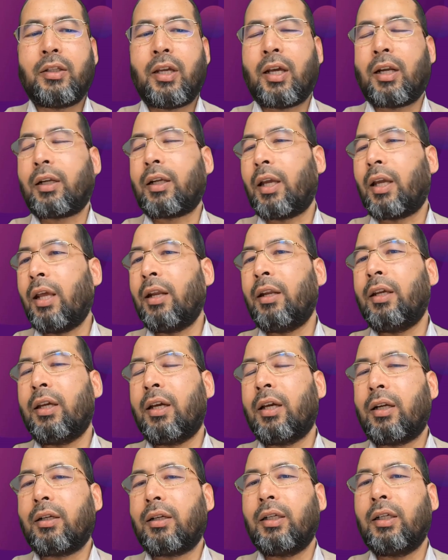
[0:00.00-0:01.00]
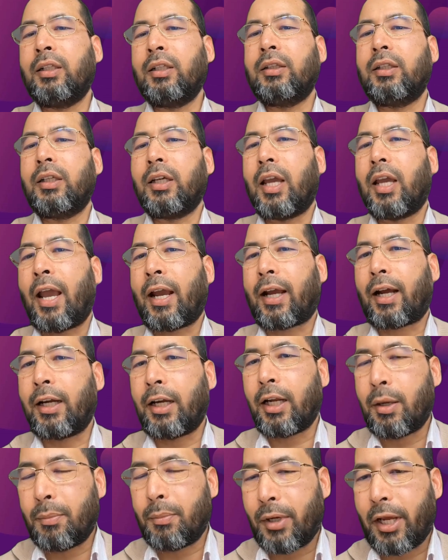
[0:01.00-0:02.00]
their career in the
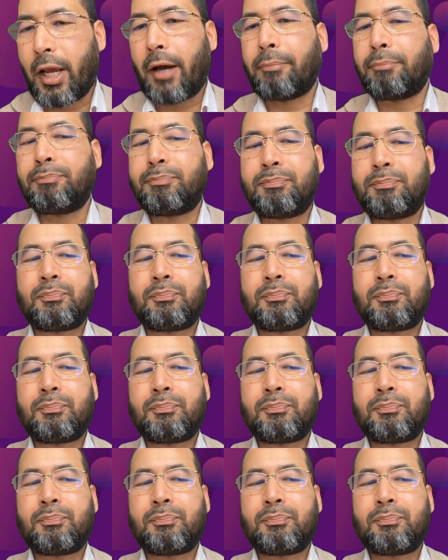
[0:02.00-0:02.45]
academia.